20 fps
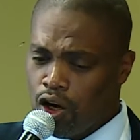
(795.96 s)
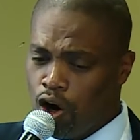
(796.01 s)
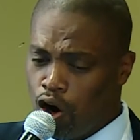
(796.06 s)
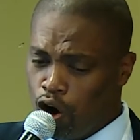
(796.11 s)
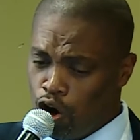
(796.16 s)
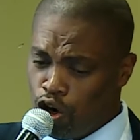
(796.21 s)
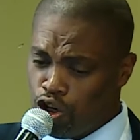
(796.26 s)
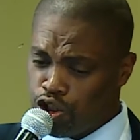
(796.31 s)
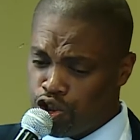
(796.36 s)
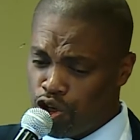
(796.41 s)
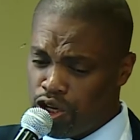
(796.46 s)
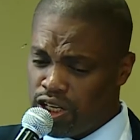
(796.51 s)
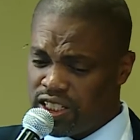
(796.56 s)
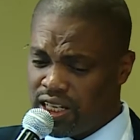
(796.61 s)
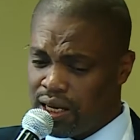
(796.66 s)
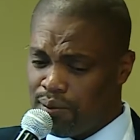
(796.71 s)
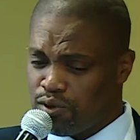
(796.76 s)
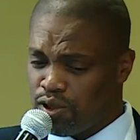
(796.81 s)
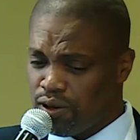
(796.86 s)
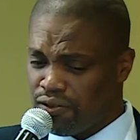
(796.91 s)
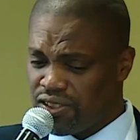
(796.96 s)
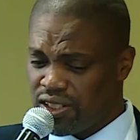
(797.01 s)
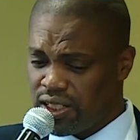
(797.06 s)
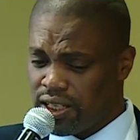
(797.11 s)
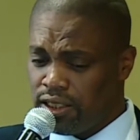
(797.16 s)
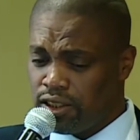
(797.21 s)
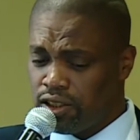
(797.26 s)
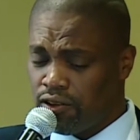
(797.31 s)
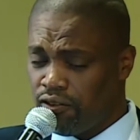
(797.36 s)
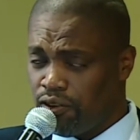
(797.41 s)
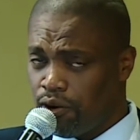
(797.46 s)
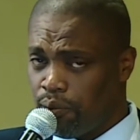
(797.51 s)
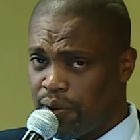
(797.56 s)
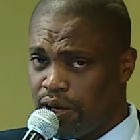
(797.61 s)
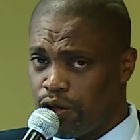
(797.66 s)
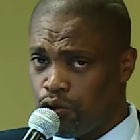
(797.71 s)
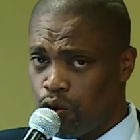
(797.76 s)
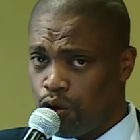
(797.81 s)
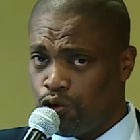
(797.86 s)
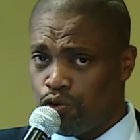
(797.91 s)
Also, in terms of skill
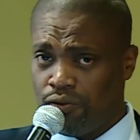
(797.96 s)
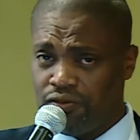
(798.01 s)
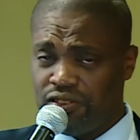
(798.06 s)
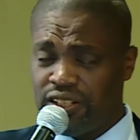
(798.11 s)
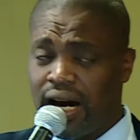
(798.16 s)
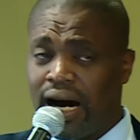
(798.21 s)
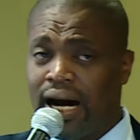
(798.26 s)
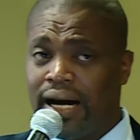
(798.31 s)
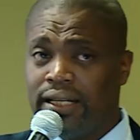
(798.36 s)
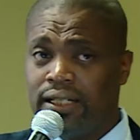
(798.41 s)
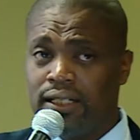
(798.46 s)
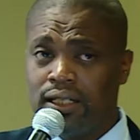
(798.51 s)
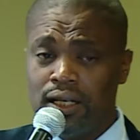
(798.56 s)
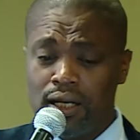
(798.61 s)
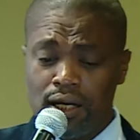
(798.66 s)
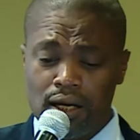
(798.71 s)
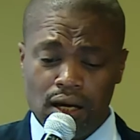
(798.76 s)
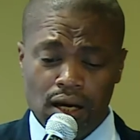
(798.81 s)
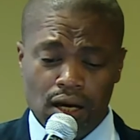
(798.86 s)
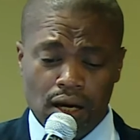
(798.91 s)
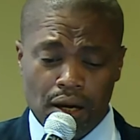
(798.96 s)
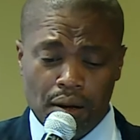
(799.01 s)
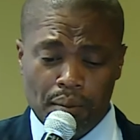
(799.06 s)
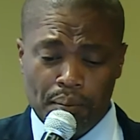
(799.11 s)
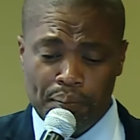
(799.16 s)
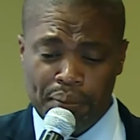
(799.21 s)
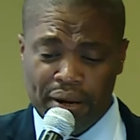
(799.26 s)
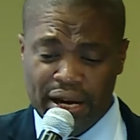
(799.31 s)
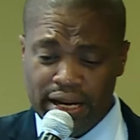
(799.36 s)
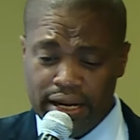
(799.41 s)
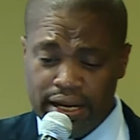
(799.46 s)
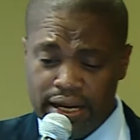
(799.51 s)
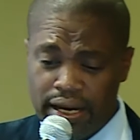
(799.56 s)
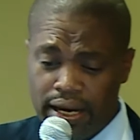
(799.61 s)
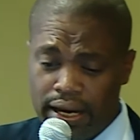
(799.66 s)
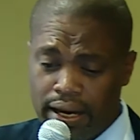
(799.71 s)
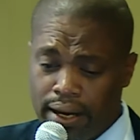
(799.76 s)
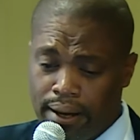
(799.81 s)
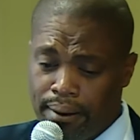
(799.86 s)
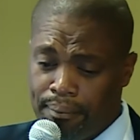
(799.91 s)
development, what we've done back
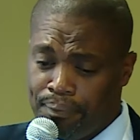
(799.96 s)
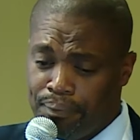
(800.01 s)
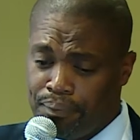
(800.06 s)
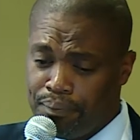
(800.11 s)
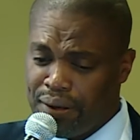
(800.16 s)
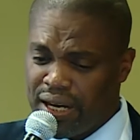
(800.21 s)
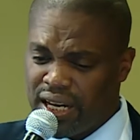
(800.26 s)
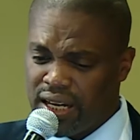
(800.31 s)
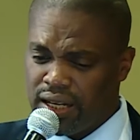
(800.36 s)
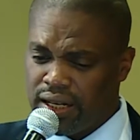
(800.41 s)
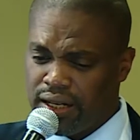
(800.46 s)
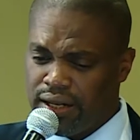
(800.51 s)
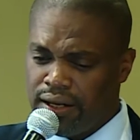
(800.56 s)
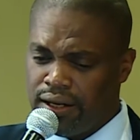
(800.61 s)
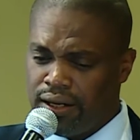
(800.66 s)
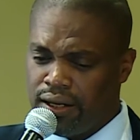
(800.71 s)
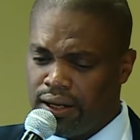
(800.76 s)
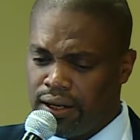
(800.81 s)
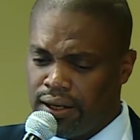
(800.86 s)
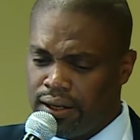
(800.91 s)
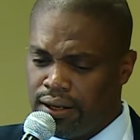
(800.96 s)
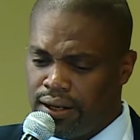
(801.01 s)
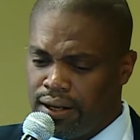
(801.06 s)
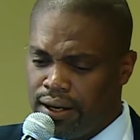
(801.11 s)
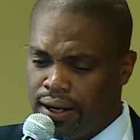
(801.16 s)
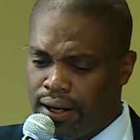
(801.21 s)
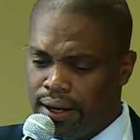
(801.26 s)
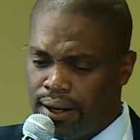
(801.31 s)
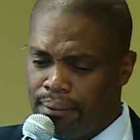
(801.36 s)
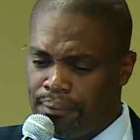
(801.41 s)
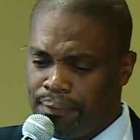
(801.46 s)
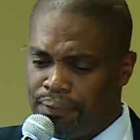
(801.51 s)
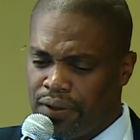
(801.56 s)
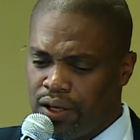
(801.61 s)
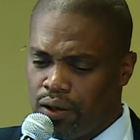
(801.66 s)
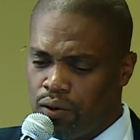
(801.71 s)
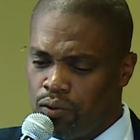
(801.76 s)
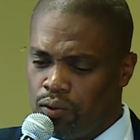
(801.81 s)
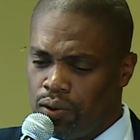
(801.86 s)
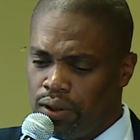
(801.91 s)
in
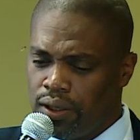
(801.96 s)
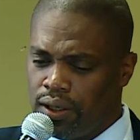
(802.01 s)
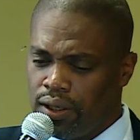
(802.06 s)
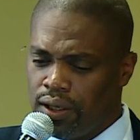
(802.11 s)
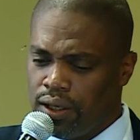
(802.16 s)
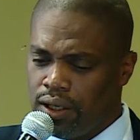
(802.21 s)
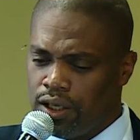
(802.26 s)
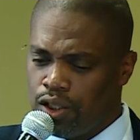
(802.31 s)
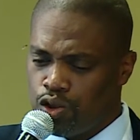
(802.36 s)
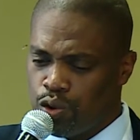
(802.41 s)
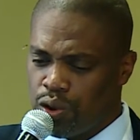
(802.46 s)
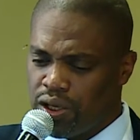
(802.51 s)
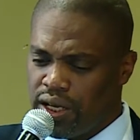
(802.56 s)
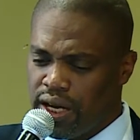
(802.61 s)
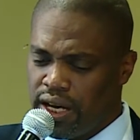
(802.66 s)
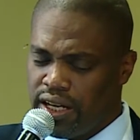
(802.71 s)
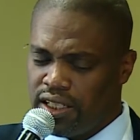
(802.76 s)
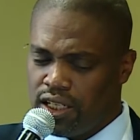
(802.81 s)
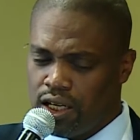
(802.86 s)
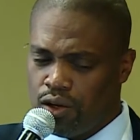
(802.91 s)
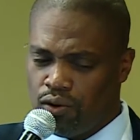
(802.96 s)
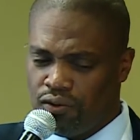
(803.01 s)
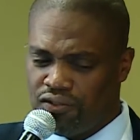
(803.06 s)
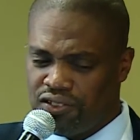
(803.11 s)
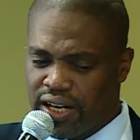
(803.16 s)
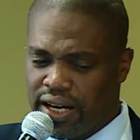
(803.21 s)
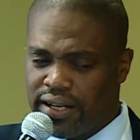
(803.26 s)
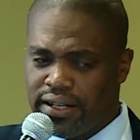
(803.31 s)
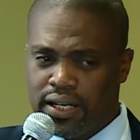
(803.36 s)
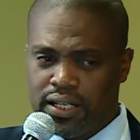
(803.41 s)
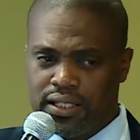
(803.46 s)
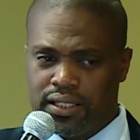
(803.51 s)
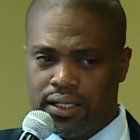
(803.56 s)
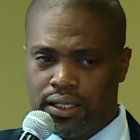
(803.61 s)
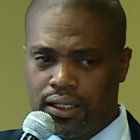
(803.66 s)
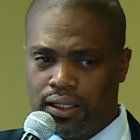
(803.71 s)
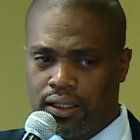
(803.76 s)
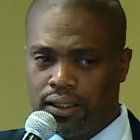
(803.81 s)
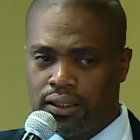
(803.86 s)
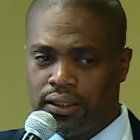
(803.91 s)
2018, we've done a
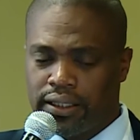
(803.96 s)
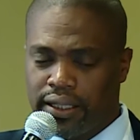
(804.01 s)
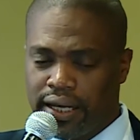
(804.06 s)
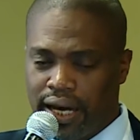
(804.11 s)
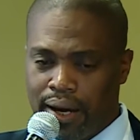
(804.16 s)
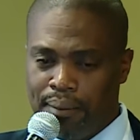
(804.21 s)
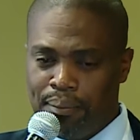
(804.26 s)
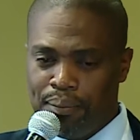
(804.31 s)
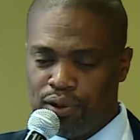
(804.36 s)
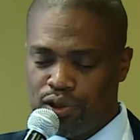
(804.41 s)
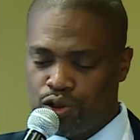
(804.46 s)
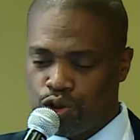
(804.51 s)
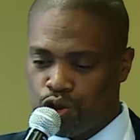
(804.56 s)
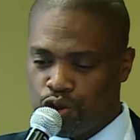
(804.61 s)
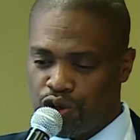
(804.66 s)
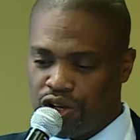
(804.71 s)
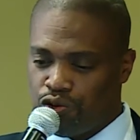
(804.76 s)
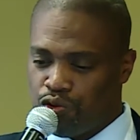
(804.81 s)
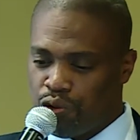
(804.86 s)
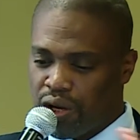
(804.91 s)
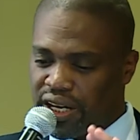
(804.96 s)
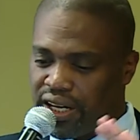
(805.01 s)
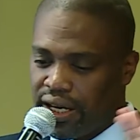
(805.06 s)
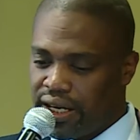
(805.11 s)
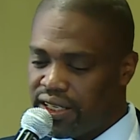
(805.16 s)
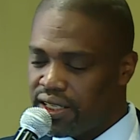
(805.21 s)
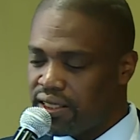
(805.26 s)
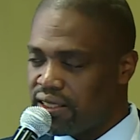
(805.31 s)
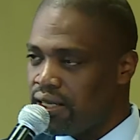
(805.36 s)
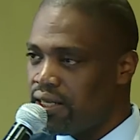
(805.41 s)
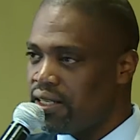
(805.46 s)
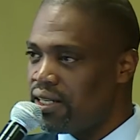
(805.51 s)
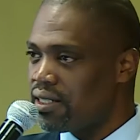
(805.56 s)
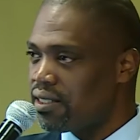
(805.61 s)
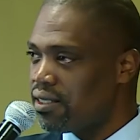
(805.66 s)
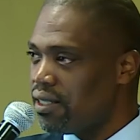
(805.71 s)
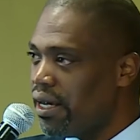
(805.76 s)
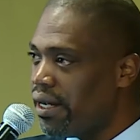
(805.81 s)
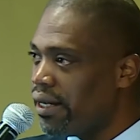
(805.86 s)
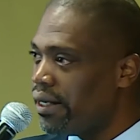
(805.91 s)
skill gap so that we can understand
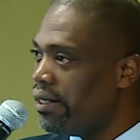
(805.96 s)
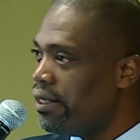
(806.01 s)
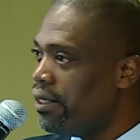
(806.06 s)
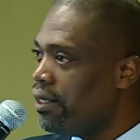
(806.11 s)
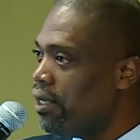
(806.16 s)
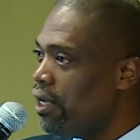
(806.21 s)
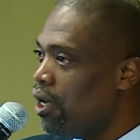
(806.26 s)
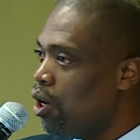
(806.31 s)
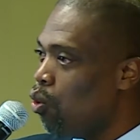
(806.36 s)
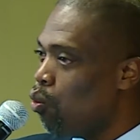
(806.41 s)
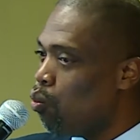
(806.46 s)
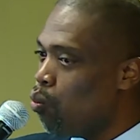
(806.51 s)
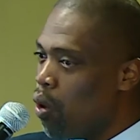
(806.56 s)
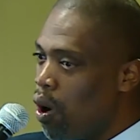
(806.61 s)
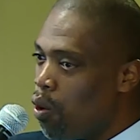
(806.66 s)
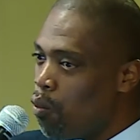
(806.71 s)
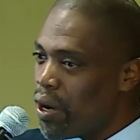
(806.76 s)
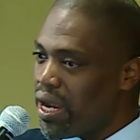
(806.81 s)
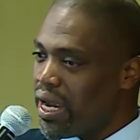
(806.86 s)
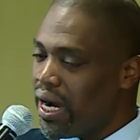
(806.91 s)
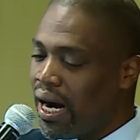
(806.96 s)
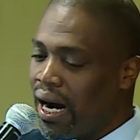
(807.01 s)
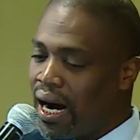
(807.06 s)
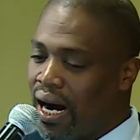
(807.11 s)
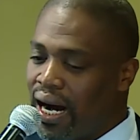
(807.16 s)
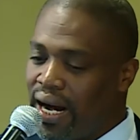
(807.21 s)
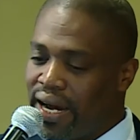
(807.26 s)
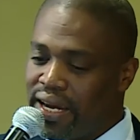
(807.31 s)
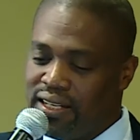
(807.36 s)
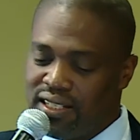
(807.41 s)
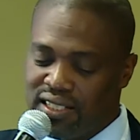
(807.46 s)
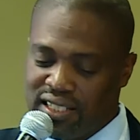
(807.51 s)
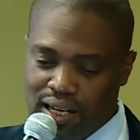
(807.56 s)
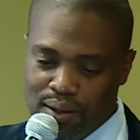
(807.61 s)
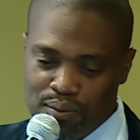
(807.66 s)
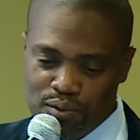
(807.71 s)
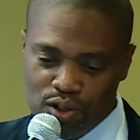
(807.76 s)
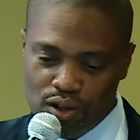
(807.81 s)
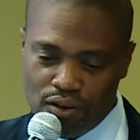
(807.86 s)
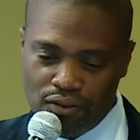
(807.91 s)
exactly where we are in
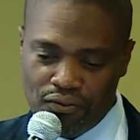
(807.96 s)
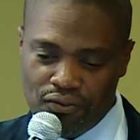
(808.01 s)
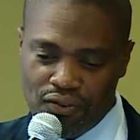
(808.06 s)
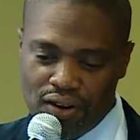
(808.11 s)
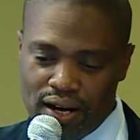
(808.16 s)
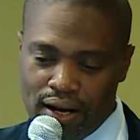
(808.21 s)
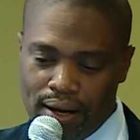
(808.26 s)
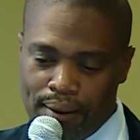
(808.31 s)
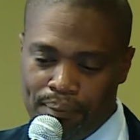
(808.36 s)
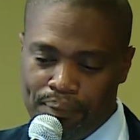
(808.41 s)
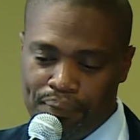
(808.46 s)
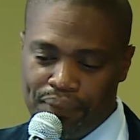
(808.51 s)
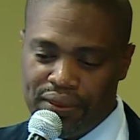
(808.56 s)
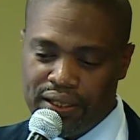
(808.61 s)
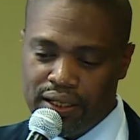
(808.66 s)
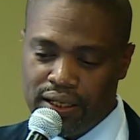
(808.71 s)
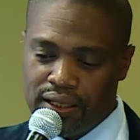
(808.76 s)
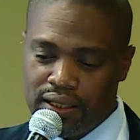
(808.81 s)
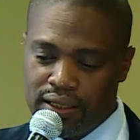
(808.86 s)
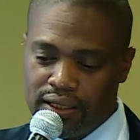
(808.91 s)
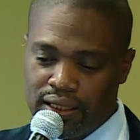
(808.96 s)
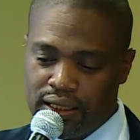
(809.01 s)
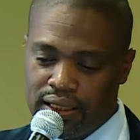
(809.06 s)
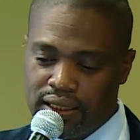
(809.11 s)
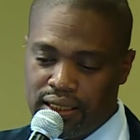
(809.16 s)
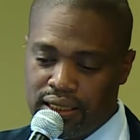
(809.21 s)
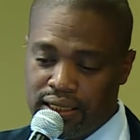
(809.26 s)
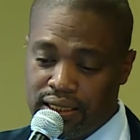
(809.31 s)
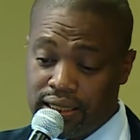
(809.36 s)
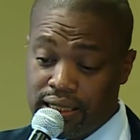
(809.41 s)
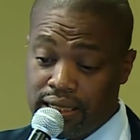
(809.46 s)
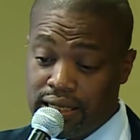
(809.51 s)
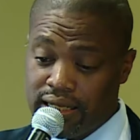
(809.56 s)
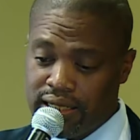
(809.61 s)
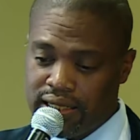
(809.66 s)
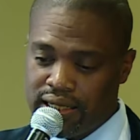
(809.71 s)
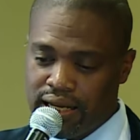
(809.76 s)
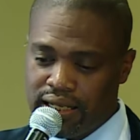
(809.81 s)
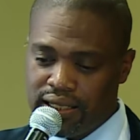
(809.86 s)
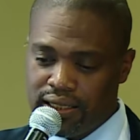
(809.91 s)
terms of the skill
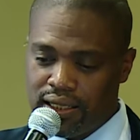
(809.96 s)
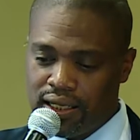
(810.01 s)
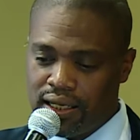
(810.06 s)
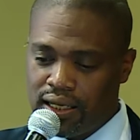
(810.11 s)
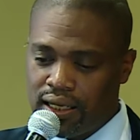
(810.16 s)
set